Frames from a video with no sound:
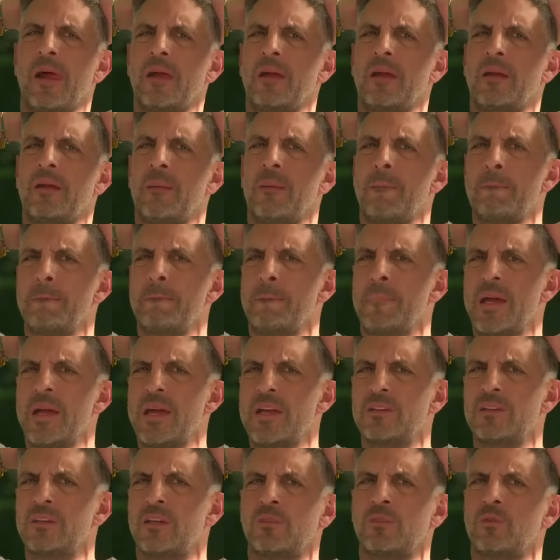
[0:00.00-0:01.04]
I had an
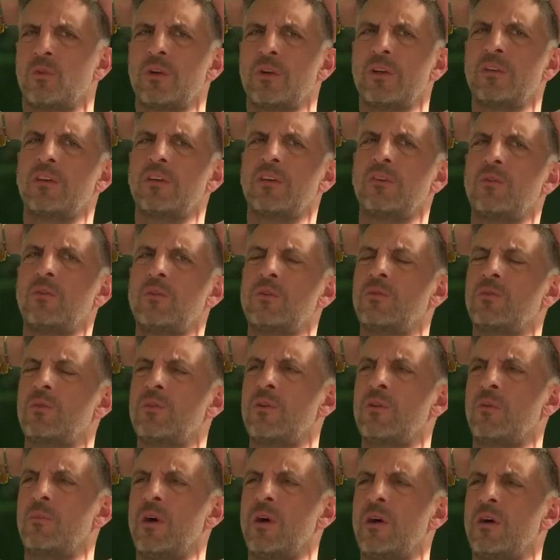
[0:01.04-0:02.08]
amazing 26 years
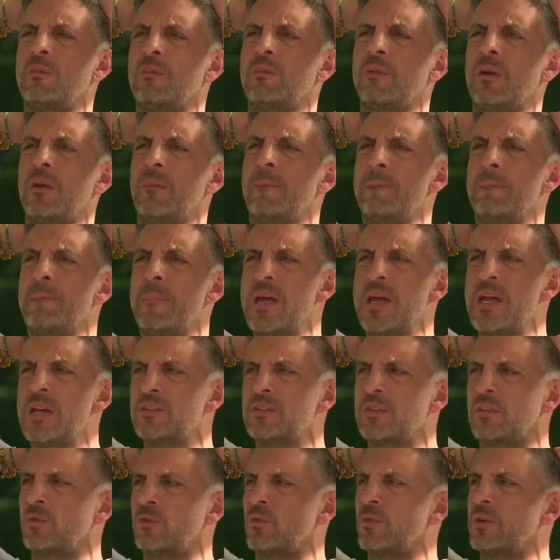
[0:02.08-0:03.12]
with your mom, an amazing